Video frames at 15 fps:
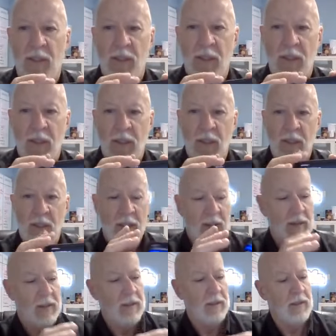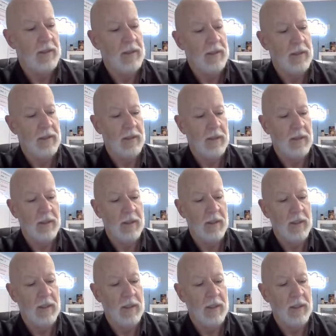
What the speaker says: (silence)